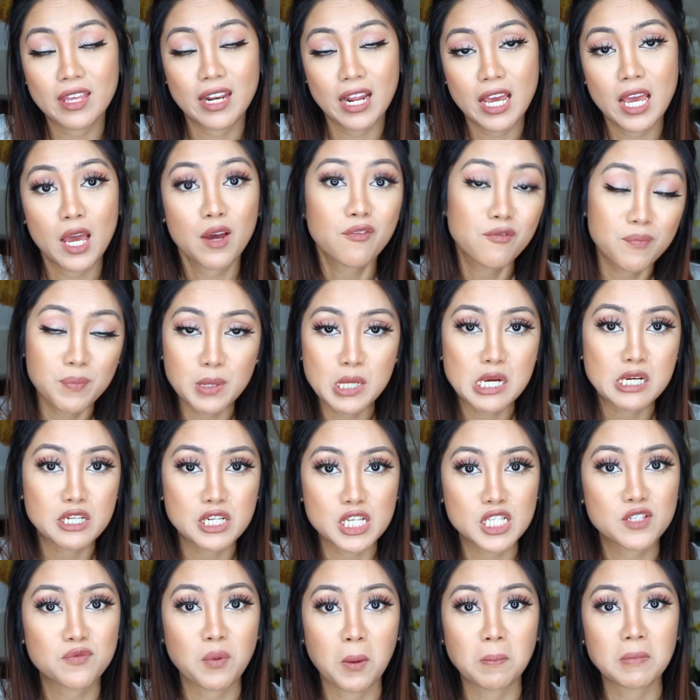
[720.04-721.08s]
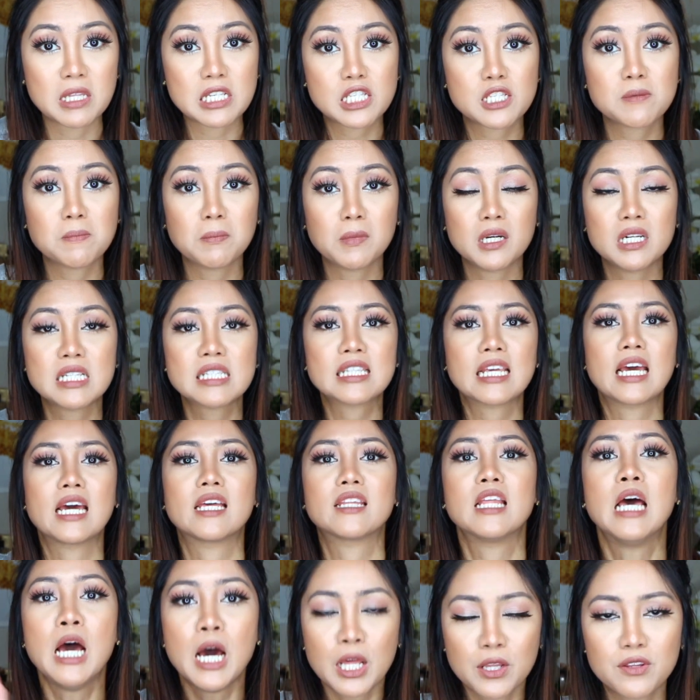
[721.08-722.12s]
that I have purchased from this month
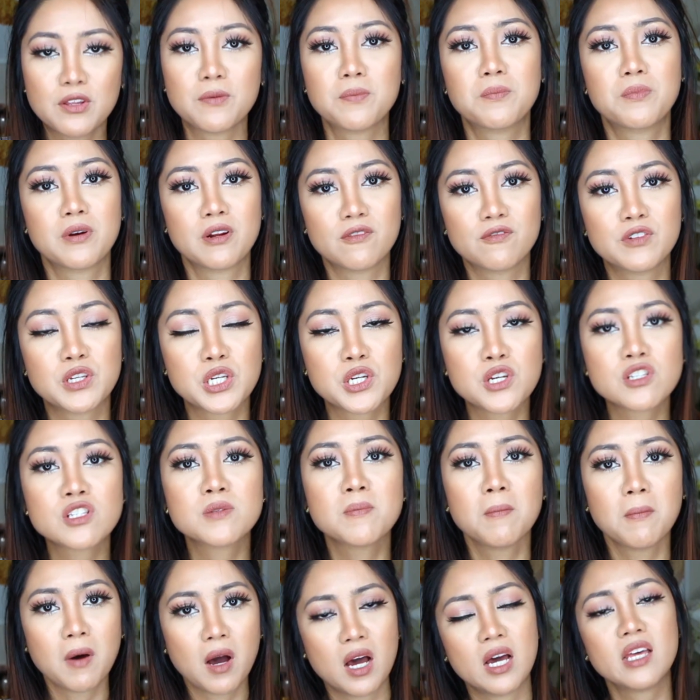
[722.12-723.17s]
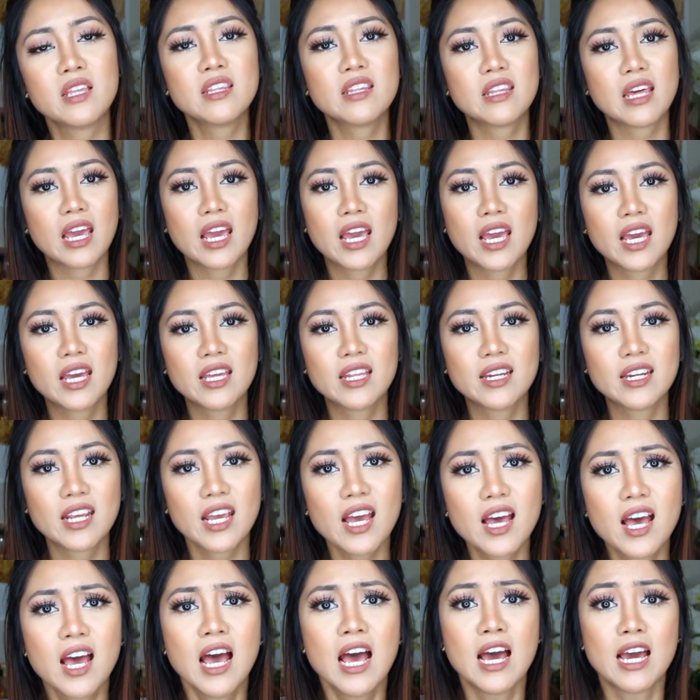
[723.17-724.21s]
and the previous month. And
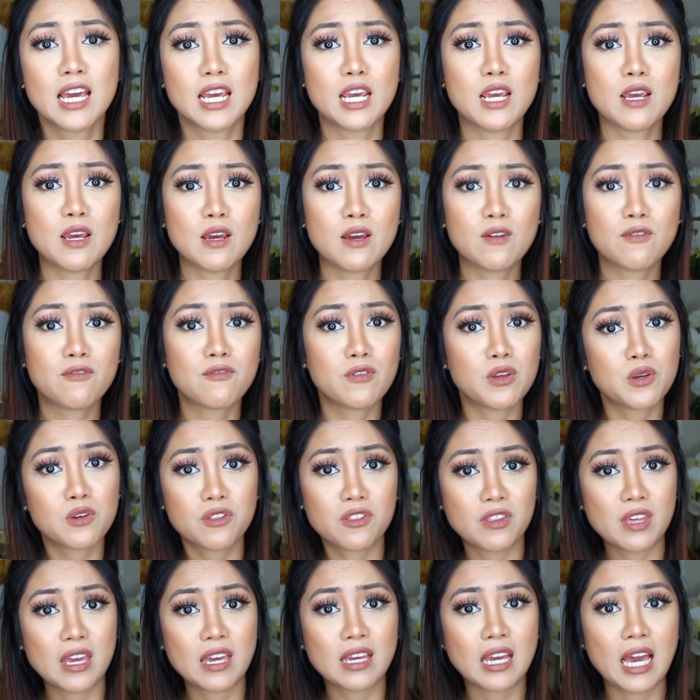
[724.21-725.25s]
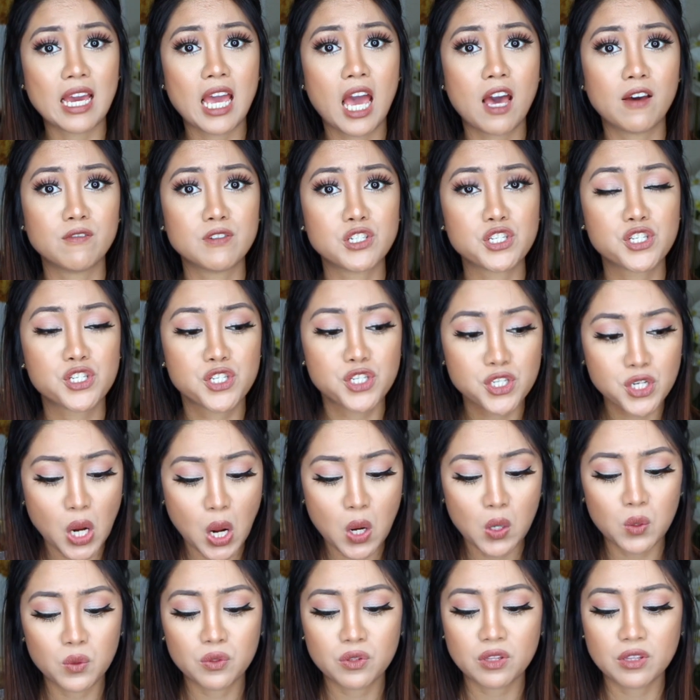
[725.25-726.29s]
yeah, if you think I haven't
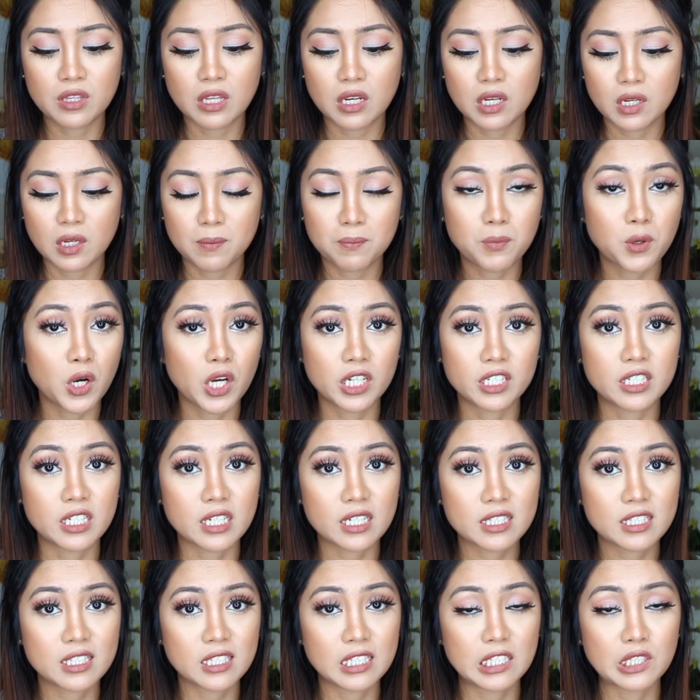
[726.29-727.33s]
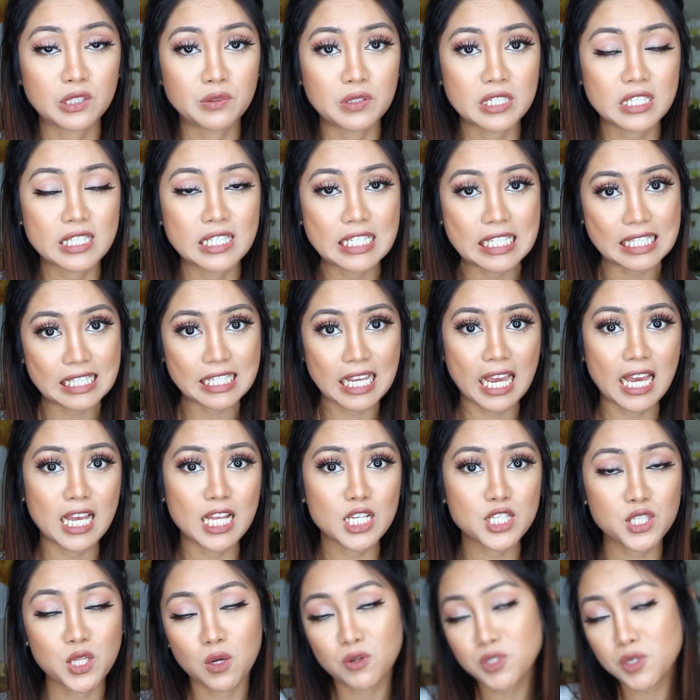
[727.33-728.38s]
shown the product in great
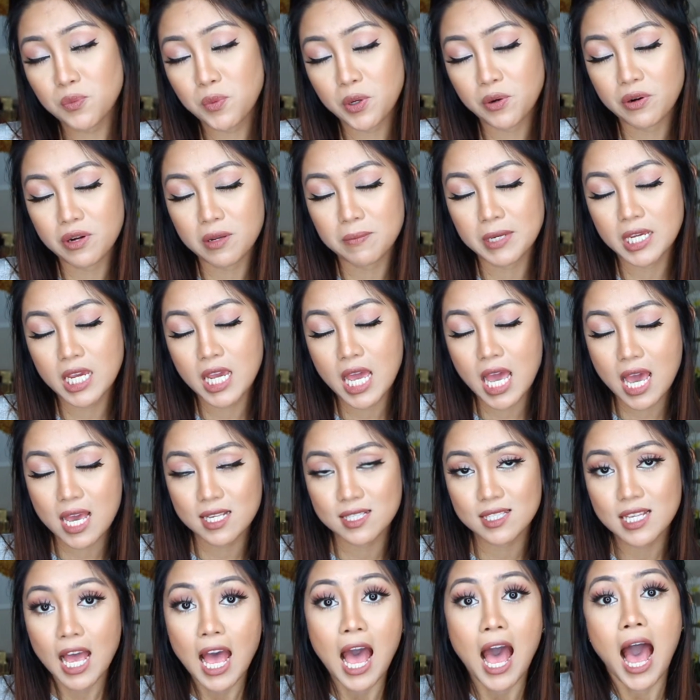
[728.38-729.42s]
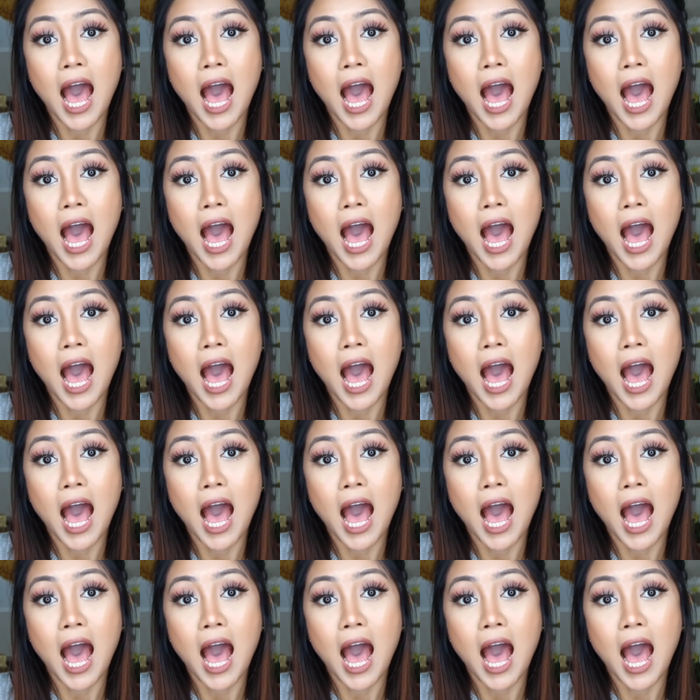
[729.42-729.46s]
details, don't you worry, because